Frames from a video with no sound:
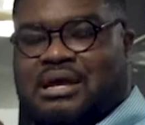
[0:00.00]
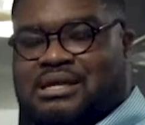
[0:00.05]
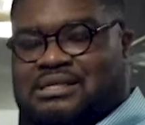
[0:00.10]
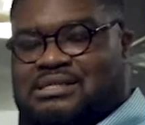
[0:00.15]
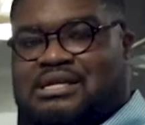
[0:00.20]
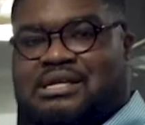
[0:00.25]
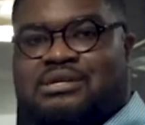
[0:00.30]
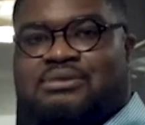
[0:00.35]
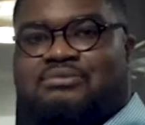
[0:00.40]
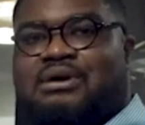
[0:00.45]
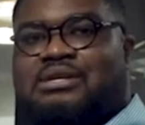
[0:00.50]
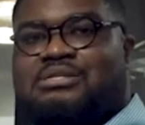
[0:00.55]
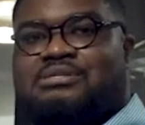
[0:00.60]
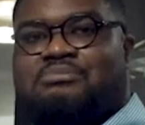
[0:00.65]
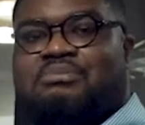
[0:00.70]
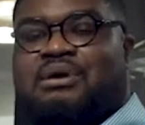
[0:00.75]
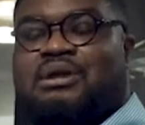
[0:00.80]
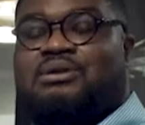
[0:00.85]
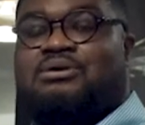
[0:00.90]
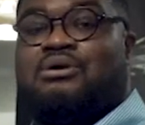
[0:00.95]
and set
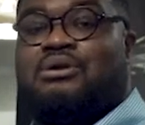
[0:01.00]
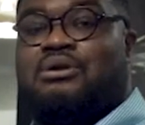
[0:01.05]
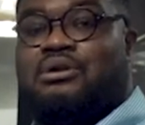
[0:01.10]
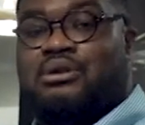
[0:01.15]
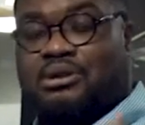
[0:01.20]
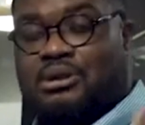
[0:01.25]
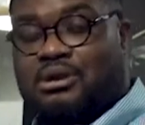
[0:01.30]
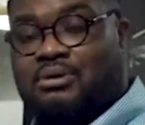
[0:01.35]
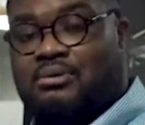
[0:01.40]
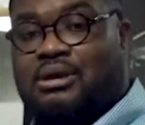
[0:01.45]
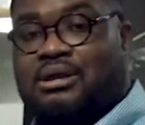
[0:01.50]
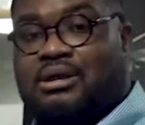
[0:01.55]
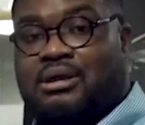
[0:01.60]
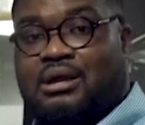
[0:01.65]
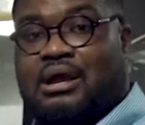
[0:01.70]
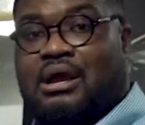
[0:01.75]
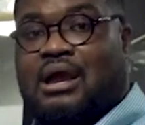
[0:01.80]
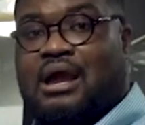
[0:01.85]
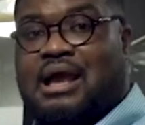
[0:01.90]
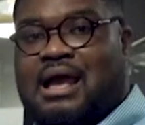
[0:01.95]
direction better
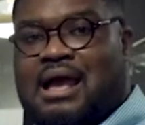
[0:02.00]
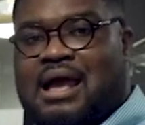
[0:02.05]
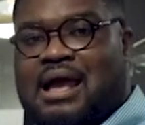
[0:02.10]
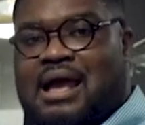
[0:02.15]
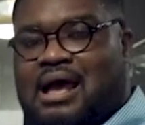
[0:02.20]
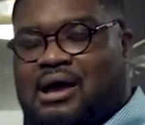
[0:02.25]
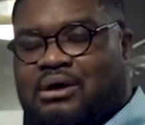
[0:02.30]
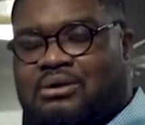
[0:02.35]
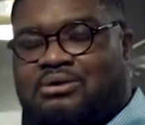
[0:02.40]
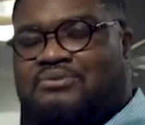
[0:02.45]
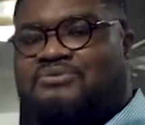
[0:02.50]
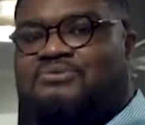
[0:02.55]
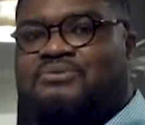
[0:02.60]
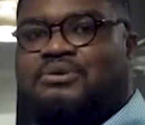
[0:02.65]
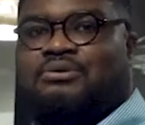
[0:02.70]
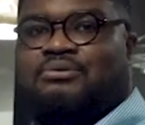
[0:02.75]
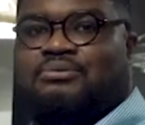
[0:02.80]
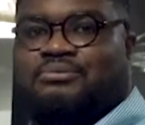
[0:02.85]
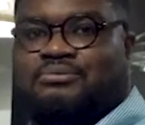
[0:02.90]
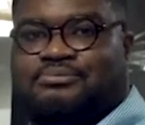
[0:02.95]
knowing how you
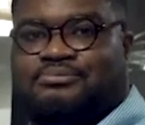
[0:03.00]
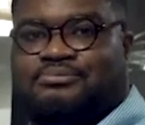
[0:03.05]
feel.